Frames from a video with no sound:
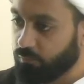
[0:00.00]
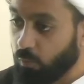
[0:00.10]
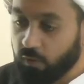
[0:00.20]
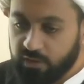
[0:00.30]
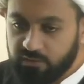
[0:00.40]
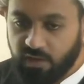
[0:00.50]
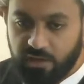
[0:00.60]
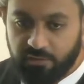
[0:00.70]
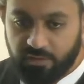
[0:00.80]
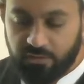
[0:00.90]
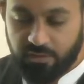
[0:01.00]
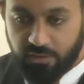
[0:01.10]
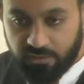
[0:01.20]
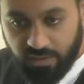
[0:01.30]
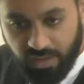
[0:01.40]
or indirectly
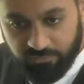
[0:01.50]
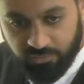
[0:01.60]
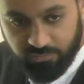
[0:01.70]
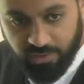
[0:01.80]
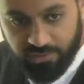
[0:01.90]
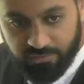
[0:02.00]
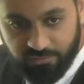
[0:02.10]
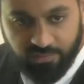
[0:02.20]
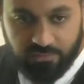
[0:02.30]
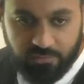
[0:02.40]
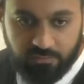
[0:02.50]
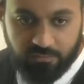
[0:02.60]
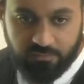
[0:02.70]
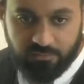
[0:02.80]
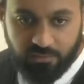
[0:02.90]
in the lives of my
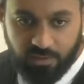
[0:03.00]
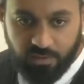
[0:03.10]
descendants.